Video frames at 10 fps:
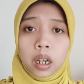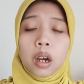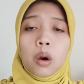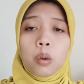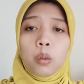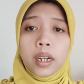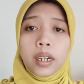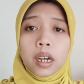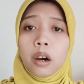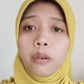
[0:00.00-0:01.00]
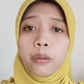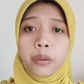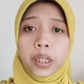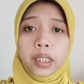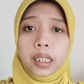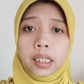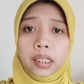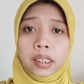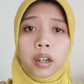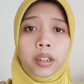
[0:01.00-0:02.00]
One of which is
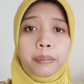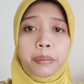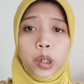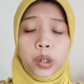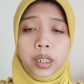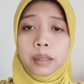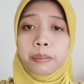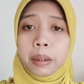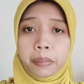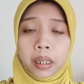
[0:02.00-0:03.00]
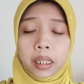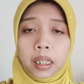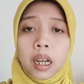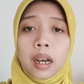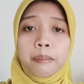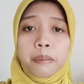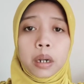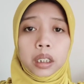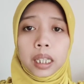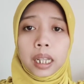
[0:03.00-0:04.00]
on business people, both
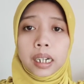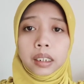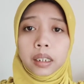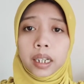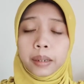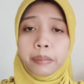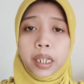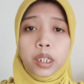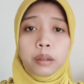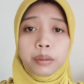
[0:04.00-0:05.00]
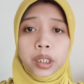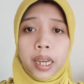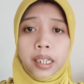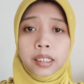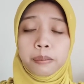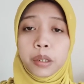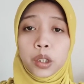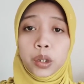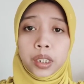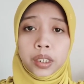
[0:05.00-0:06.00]
large and medium-sized
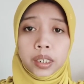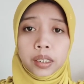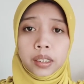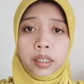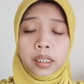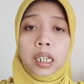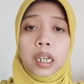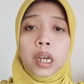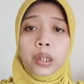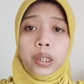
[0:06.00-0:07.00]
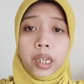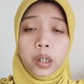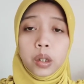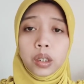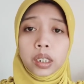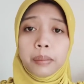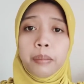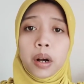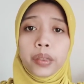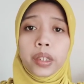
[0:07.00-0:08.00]
businesses. Curious about
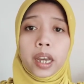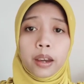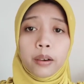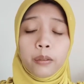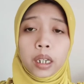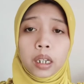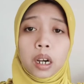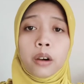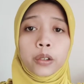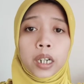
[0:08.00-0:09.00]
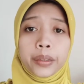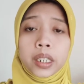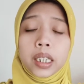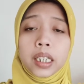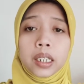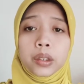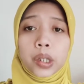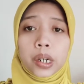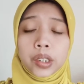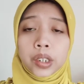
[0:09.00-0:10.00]
the effect of cutting
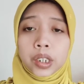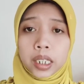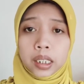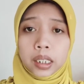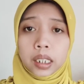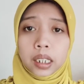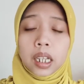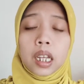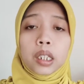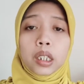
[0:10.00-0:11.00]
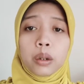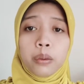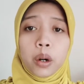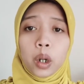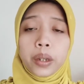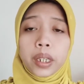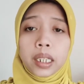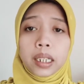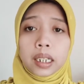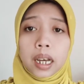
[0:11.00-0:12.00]
interest rate, the following
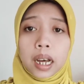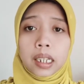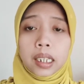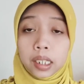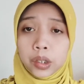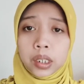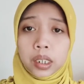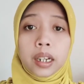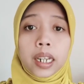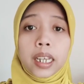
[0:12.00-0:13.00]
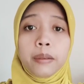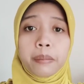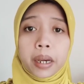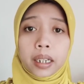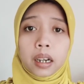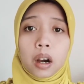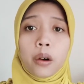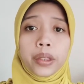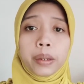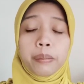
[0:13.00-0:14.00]
is an impact on the
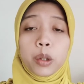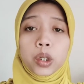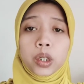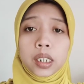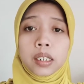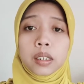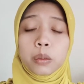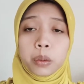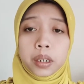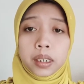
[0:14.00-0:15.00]
business world.